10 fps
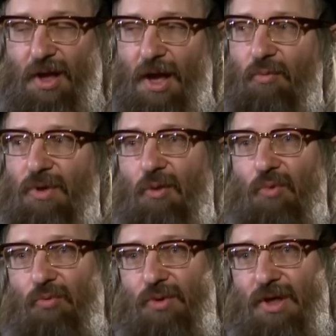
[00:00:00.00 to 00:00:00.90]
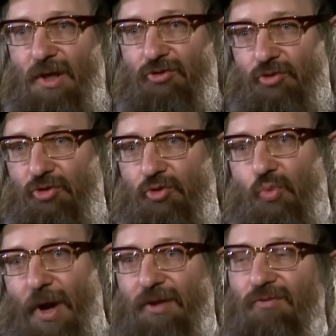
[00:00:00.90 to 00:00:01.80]
And Jews
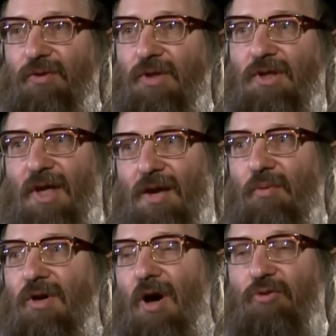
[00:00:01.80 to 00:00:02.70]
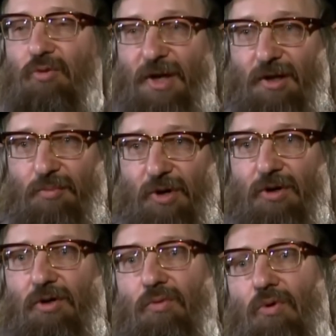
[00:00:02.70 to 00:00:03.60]
wait for the day when God will make a
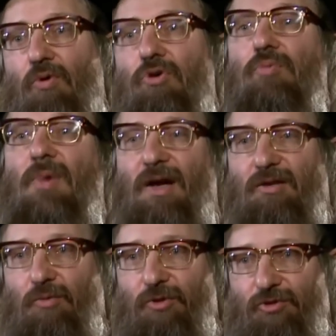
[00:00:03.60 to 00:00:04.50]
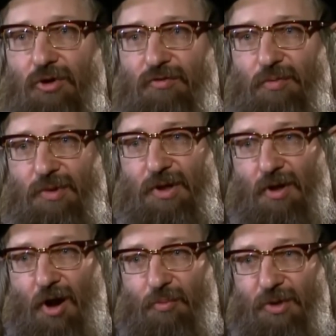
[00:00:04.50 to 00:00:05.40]
miracle, where all humanity will serve Him in
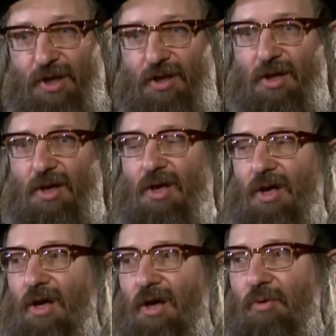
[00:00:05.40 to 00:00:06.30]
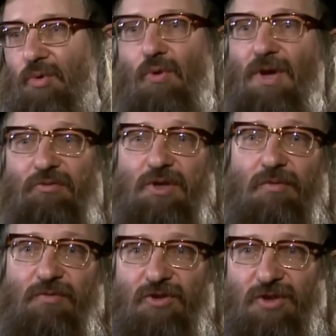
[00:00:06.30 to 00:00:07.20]
harmony. We won't have to
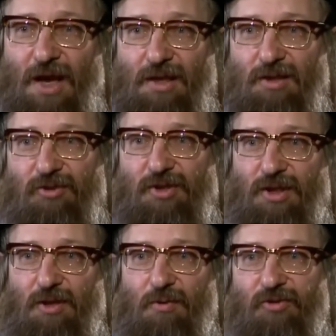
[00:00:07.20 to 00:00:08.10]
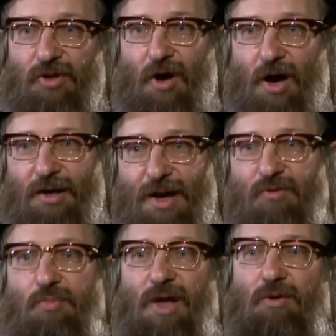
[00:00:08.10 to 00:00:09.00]
convince an atheist that there is a God.
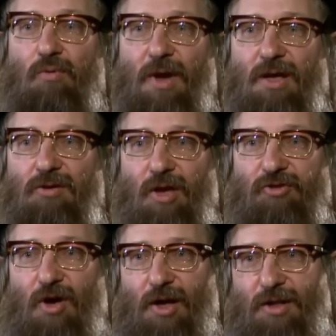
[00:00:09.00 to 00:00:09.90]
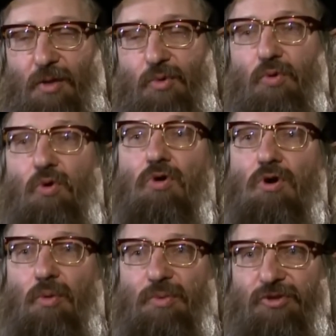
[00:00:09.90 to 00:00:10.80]
Everybody will recognize God, and then we will all
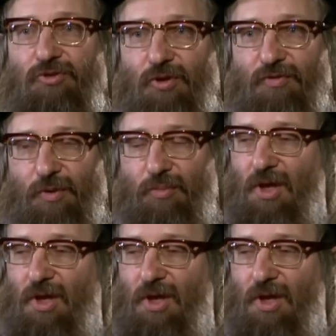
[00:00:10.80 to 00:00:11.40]
go up and serve Him.